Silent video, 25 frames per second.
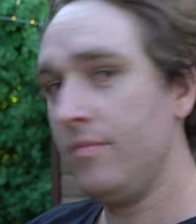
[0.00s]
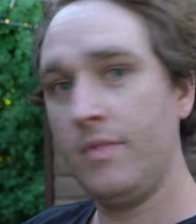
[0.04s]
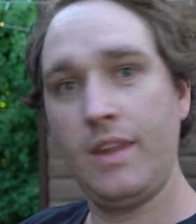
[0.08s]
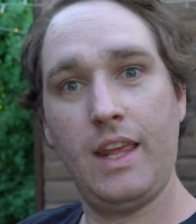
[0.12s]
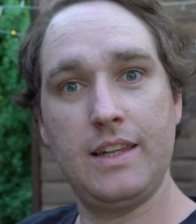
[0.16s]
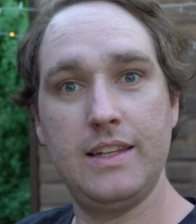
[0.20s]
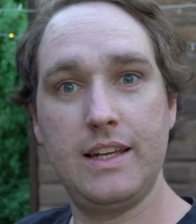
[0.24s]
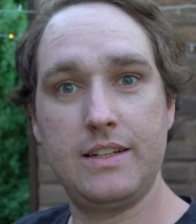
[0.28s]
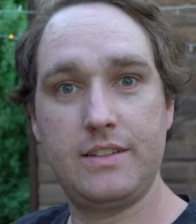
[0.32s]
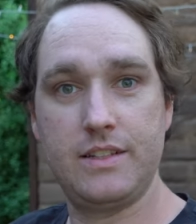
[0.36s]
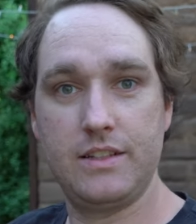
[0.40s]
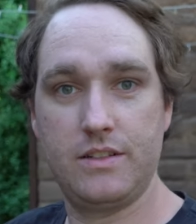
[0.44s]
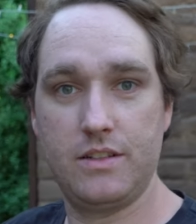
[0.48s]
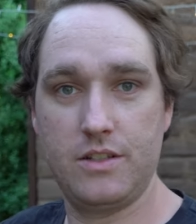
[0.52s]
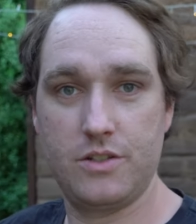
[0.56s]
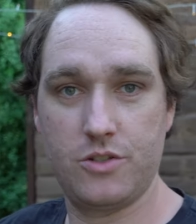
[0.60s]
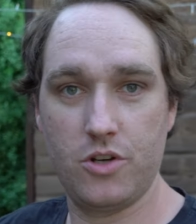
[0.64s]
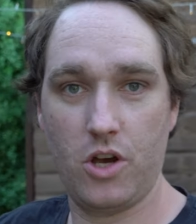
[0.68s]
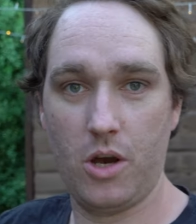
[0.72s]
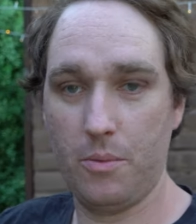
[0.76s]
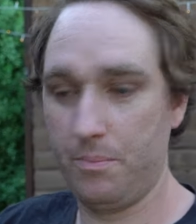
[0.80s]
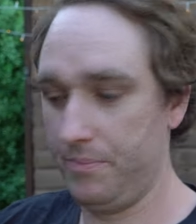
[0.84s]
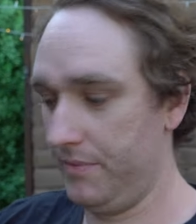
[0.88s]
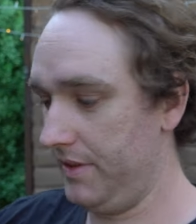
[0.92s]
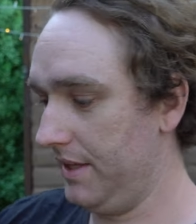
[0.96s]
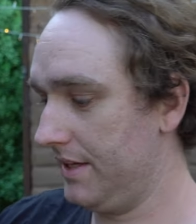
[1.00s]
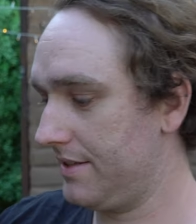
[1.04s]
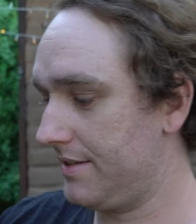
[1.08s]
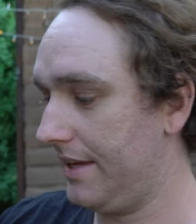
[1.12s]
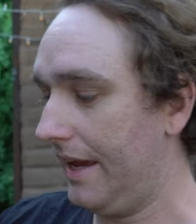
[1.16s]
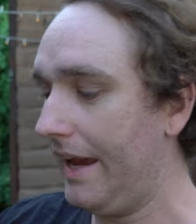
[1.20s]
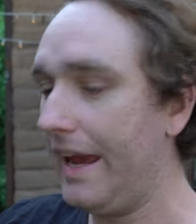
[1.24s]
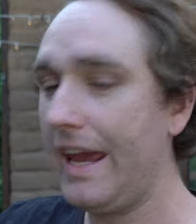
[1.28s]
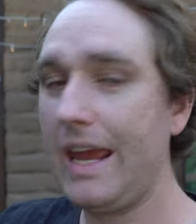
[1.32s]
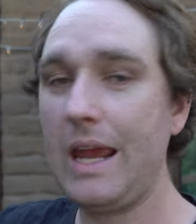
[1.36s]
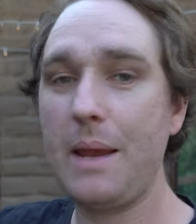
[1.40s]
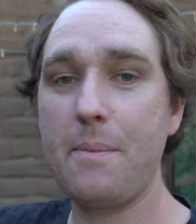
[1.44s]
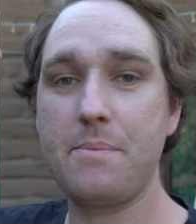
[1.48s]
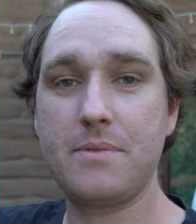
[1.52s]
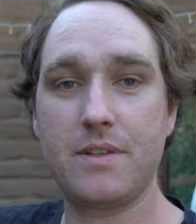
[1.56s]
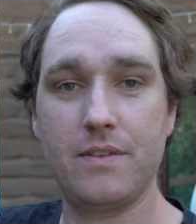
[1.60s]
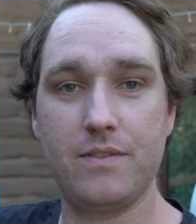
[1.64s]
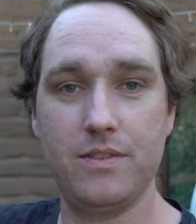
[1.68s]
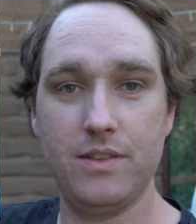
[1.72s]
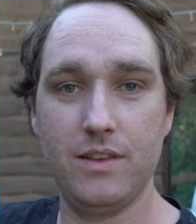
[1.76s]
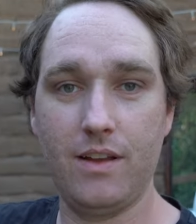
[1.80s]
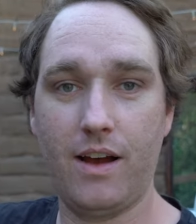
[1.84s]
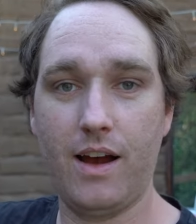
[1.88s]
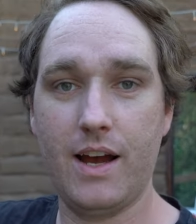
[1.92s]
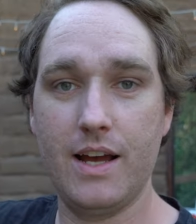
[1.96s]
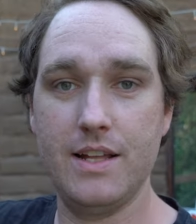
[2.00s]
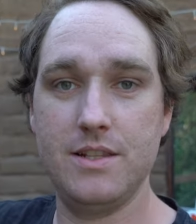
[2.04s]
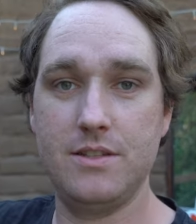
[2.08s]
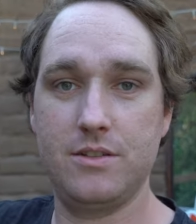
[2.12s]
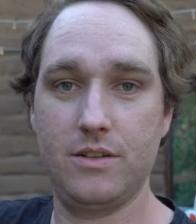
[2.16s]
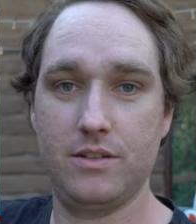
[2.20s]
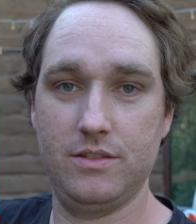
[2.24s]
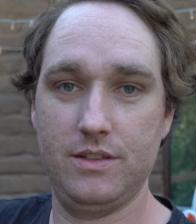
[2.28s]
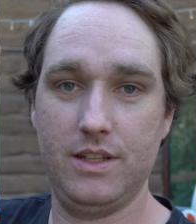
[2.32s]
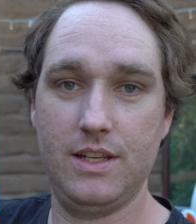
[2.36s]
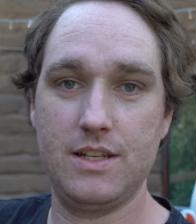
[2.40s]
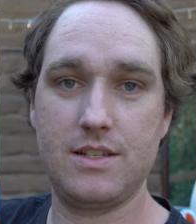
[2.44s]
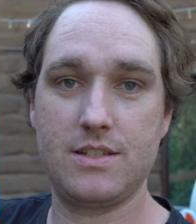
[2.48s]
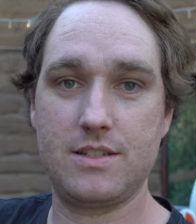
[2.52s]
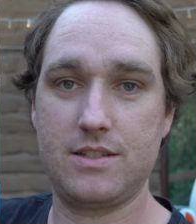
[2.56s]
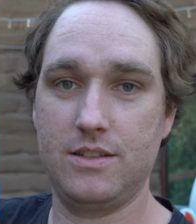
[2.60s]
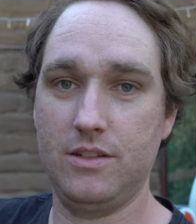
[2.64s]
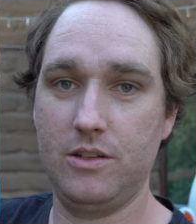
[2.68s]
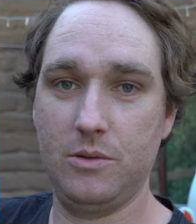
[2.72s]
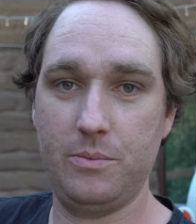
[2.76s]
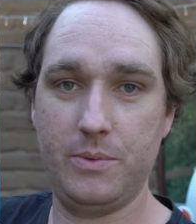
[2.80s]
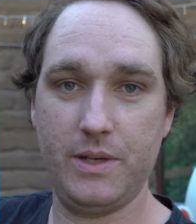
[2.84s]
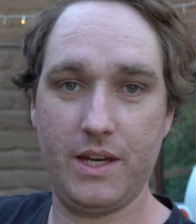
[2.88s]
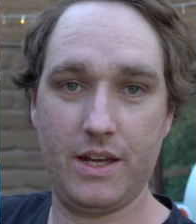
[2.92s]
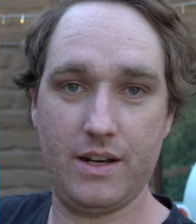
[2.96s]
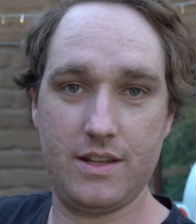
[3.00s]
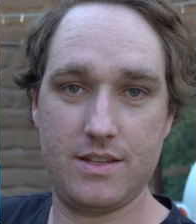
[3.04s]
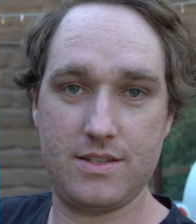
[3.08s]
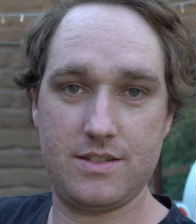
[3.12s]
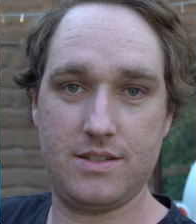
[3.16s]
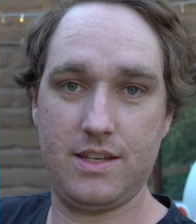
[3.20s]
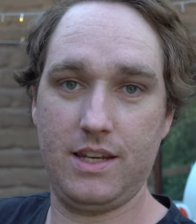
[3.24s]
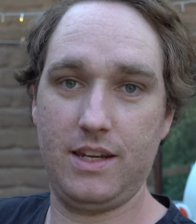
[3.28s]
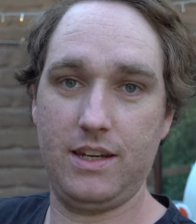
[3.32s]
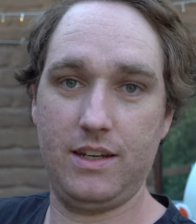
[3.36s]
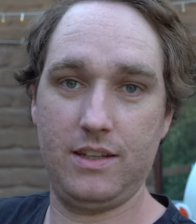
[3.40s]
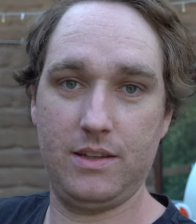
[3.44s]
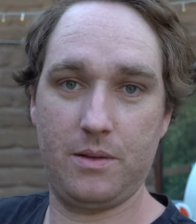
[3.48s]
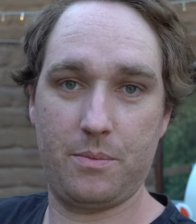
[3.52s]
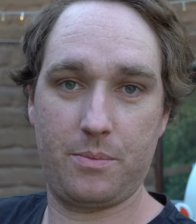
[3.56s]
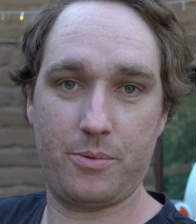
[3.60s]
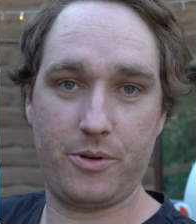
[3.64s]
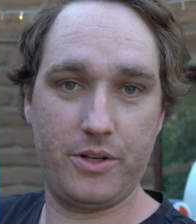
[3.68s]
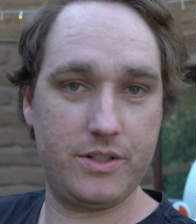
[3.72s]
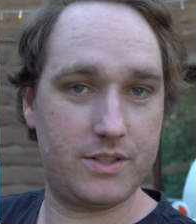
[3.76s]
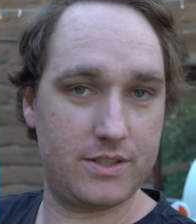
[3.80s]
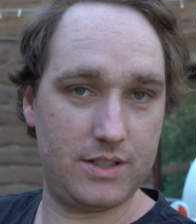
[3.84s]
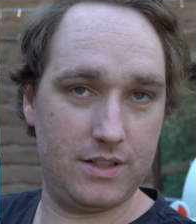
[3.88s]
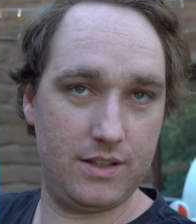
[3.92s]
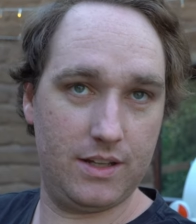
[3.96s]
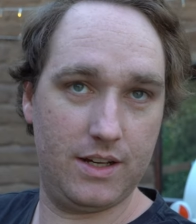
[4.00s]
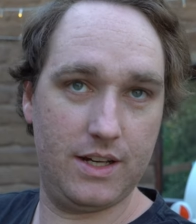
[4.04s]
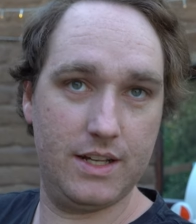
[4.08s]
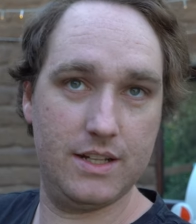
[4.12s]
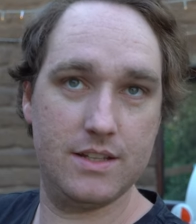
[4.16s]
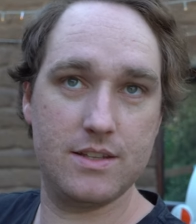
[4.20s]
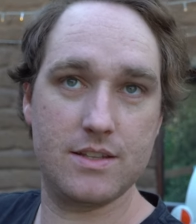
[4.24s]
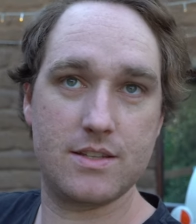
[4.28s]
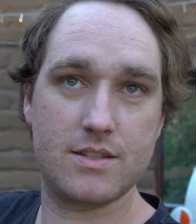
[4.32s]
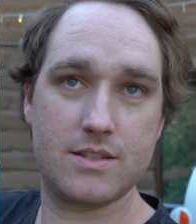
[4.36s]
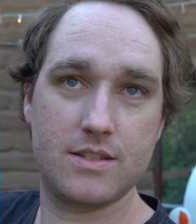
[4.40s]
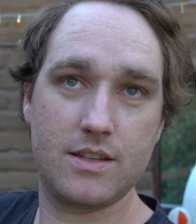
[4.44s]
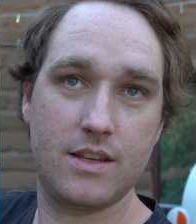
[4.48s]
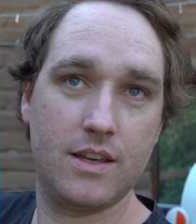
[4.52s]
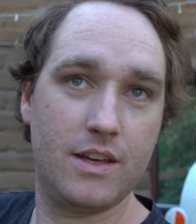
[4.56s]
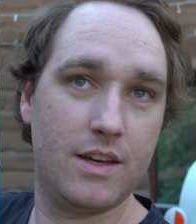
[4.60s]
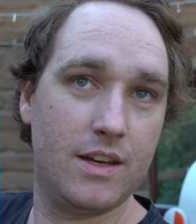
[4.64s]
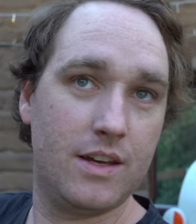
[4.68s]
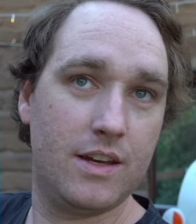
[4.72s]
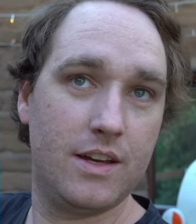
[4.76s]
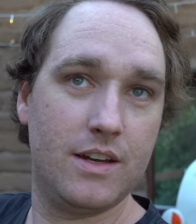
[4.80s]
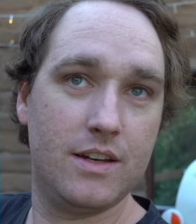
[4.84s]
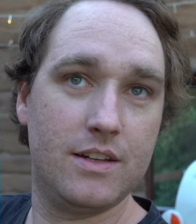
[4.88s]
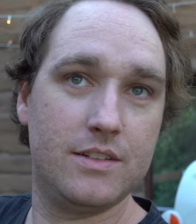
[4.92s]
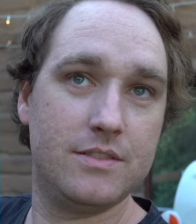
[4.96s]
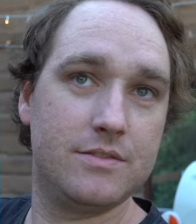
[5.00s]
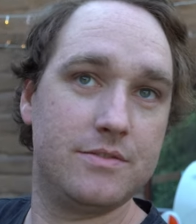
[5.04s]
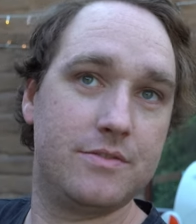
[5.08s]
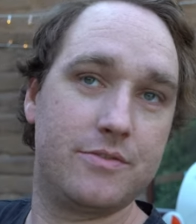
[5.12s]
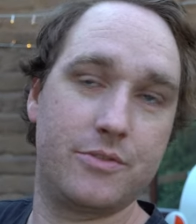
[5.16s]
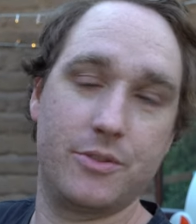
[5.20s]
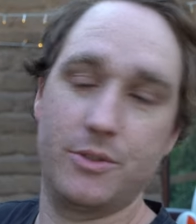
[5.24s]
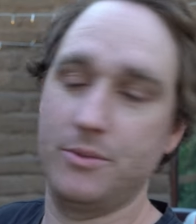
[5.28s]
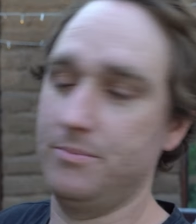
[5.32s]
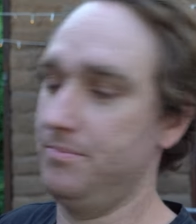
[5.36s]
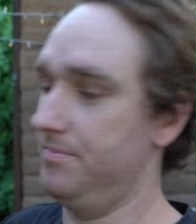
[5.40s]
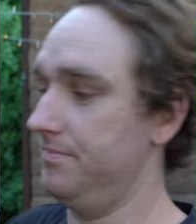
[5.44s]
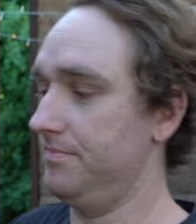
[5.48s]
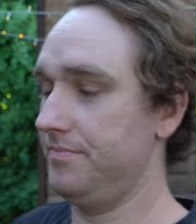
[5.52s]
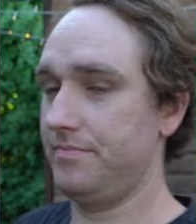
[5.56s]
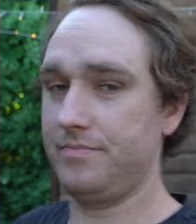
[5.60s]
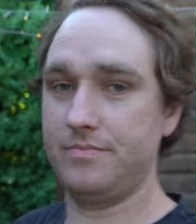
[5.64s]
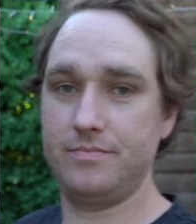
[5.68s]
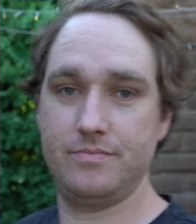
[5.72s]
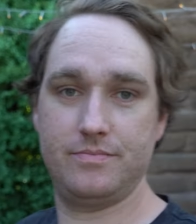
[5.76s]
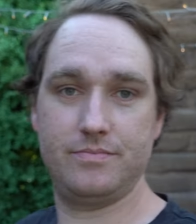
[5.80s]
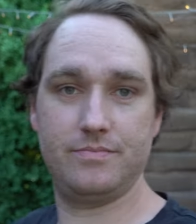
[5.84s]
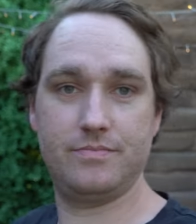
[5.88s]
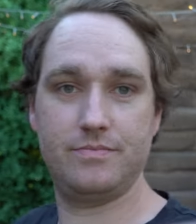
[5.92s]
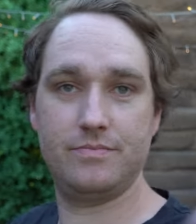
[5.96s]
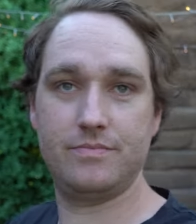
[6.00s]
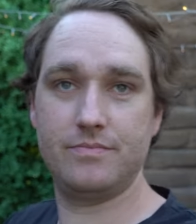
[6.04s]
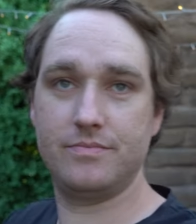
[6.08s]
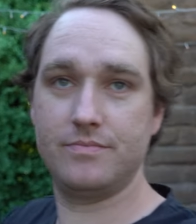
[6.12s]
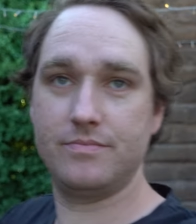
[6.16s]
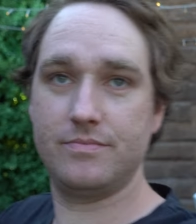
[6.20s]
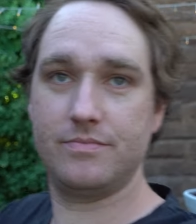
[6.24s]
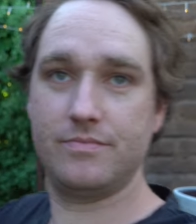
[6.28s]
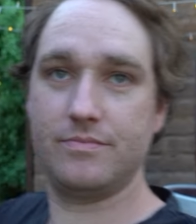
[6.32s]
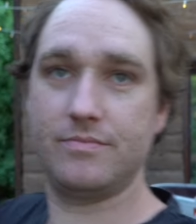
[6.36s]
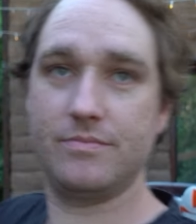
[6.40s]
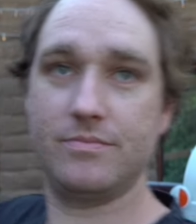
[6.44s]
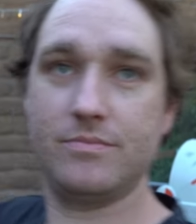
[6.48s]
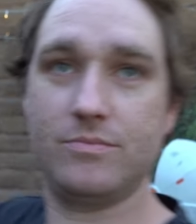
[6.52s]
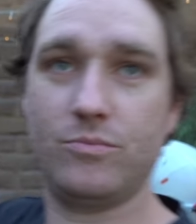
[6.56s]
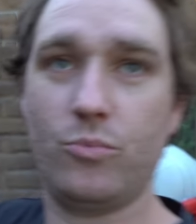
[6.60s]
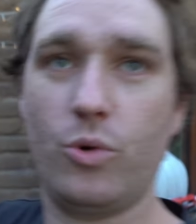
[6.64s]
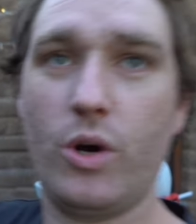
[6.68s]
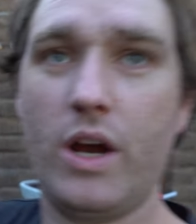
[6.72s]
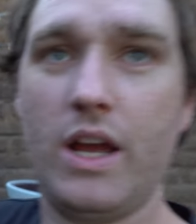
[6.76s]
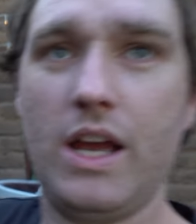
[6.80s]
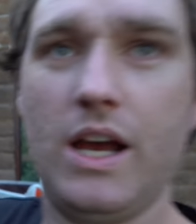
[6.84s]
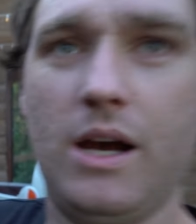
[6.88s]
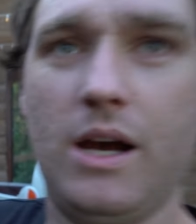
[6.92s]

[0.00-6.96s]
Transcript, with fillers: And that did the job. There's heaps of lines on this. You'd be able to see the printer lines from way